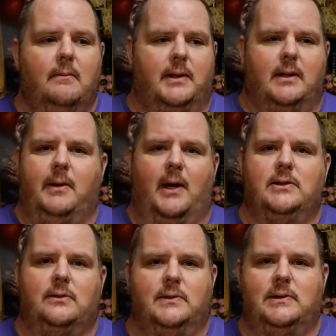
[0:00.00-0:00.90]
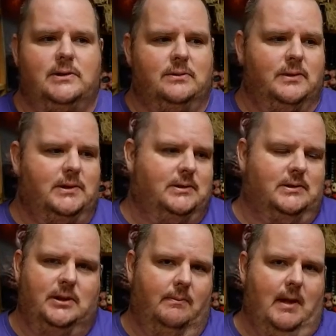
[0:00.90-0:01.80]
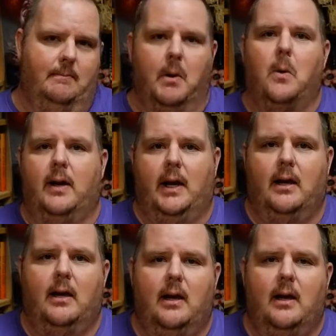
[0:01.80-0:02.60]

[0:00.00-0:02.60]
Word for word: but the puzzle was was something boring.